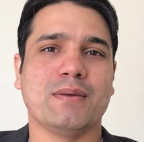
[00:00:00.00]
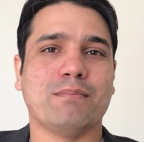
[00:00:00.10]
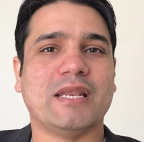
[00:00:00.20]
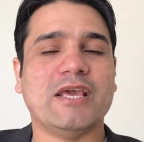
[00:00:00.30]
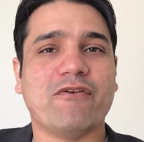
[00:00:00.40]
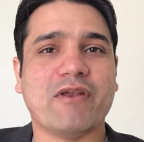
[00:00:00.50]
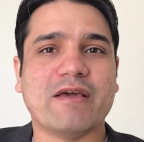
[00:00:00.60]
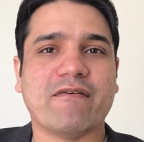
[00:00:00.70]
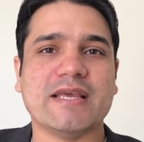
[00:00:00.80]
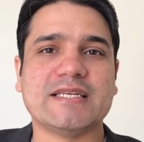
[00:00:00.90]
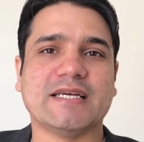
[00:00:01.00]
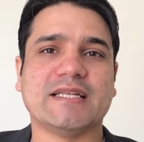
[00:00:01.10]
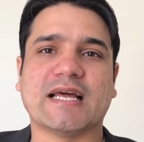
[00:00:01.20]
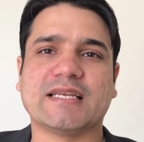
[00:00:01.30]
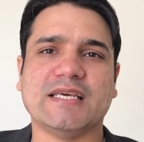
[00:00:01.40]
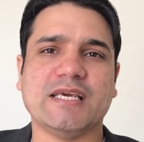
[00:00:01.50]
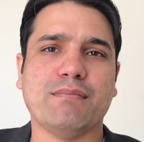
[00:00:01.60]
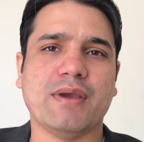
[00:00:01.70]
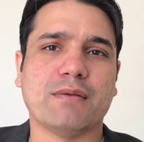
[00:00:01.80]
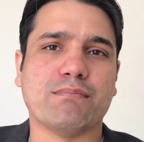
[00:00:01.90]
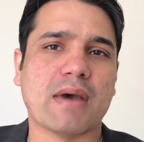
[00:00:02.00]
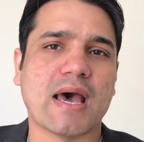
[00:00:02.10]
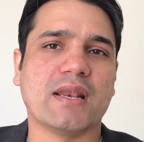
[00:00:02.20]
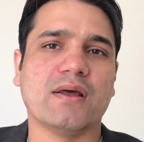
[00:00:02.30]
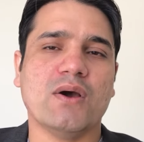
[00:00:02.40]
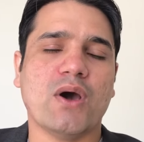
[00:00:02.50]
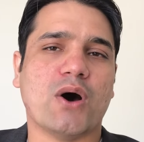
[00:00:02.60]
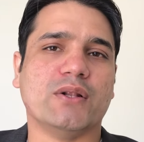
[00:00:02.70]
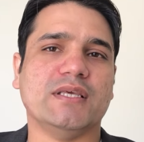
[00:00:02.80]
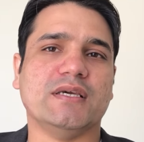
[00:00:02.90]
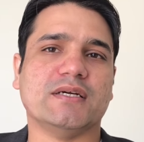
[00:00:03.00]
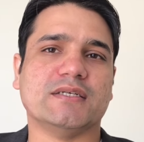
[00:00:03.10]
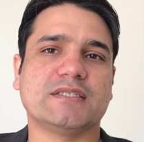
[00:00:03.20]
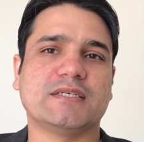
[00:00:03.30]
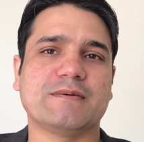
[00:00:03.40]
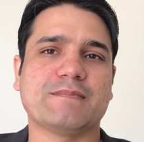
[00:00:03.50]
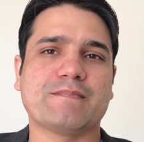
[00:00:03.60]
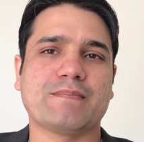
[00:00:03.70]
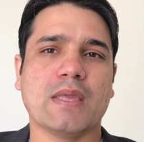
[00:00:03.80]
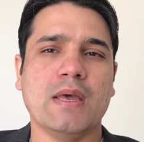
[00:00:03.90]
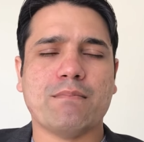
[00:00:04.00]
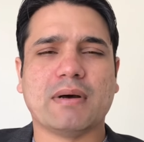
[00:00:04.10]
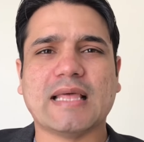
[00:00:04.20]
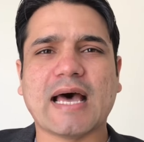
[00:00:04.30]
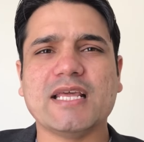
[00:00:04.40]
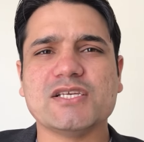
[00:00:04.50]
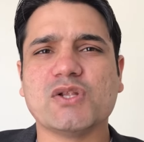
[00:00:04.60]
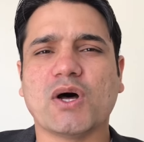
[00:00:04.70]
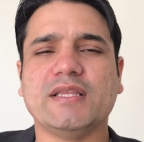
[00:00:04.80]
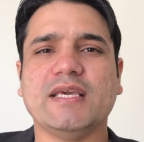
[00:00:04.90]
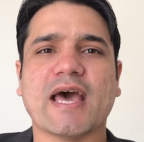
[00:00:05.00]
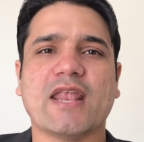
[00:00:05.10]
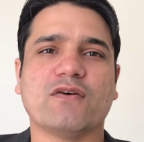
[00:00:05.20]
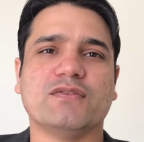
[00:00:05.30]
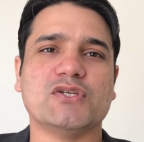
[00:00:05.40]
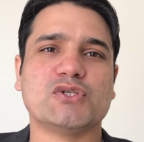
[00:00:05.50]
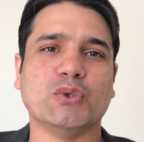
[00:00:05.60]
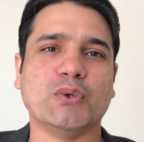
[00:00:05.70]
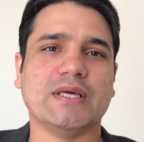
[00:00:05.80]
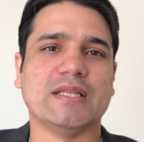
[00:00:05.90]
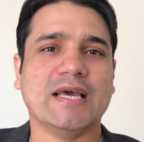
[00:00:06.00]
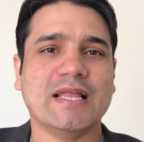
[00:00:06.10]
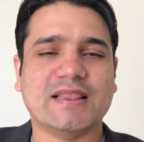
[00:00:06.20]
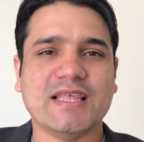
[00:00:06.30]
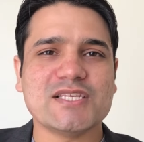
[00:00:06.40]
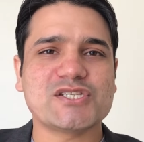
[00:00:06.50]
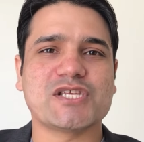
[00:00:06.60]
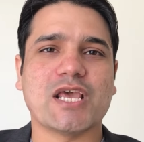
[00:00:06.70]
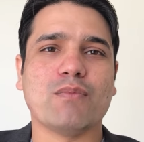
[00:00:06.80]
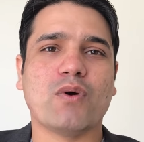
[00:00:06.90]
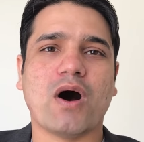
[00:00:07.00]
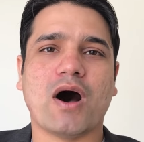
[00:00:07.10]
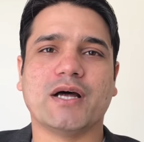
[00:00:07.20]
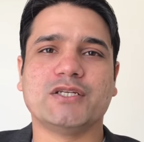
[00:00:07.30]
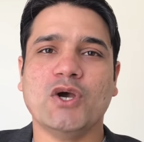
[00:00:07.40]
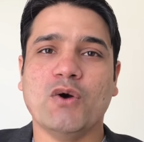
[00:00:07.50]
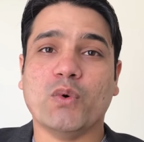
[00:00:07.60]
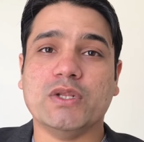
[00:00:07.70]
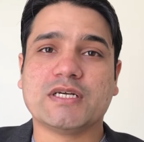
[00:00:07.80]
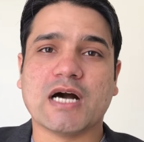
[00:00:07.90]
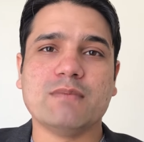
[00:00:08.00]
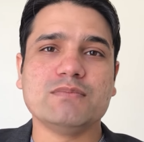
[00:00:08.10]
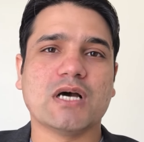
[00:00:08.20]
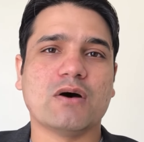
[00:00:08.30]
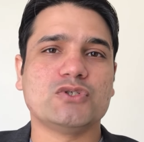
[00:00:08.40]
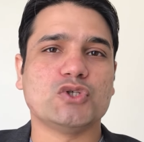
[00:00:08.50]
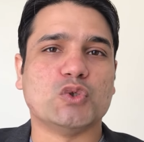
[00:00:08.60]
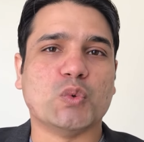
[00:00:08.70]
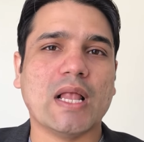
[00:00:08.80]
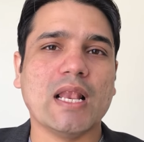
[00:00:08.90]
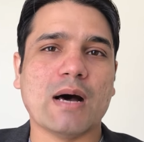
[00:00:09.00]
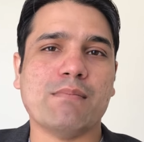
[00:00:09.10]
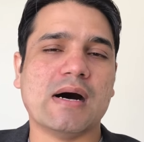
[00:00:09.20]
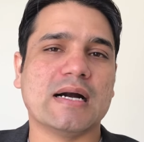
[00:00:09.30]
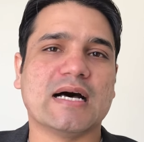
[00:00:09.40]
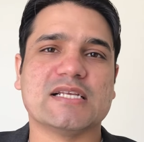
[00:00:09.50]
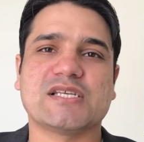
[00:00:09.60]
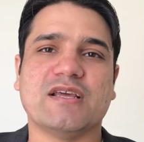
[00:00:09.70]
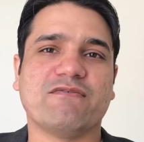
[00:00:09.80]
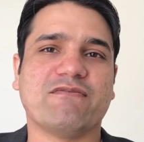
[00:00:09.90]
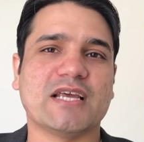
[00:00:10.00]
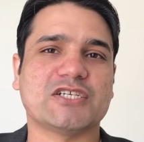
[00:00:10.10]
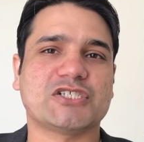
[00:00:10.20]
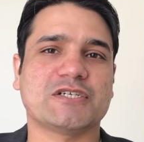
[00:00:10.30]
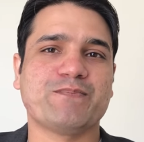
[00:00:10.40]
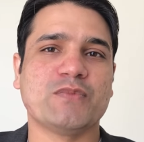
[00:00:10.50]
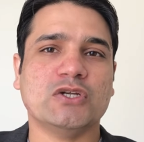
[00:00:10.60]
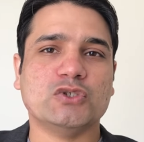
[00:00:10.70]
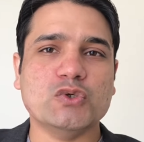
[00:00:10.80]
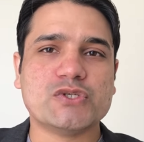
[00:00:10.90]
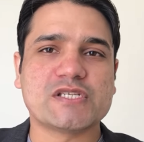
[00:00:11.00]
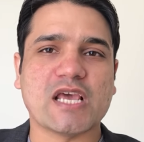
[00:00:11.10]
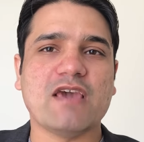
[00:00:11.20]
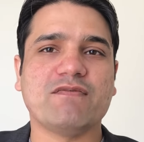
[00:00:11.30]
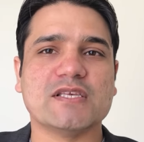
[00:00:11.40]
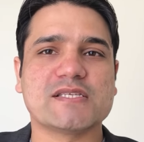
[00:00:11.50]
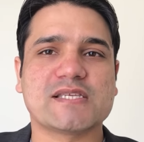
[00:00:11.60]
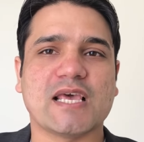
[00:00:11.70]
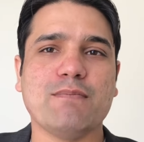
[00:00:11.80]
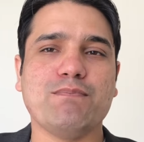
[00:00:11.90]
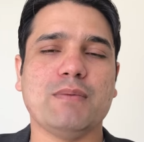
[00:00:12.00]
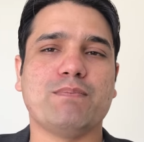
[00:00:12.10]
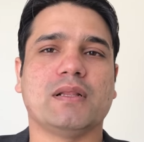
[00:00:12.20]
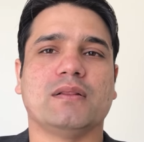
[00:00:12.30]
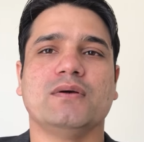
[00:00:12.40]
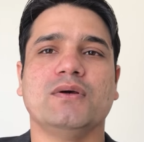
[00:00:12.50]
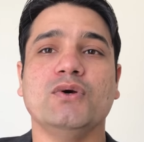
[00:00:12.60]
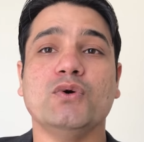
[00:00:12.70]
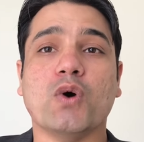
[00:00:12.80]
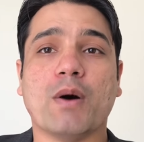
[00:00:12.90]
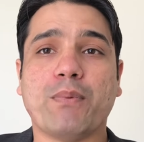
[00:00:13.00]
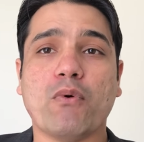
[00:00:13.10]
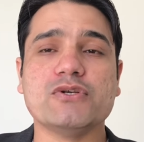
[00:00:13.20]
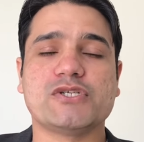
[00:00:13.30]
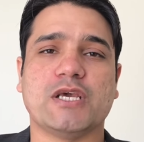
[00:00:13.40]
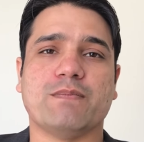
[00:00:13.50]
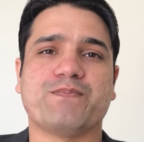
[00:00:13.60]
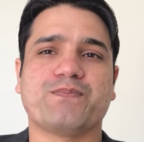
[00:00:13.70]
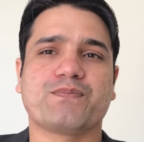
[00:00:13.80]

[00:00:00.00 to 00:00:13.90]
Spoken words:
but He regretted that He made man on the earth. But that is not the end of the story. This same God would come down to dwell among us in flesh, to save the same people who oppose Him,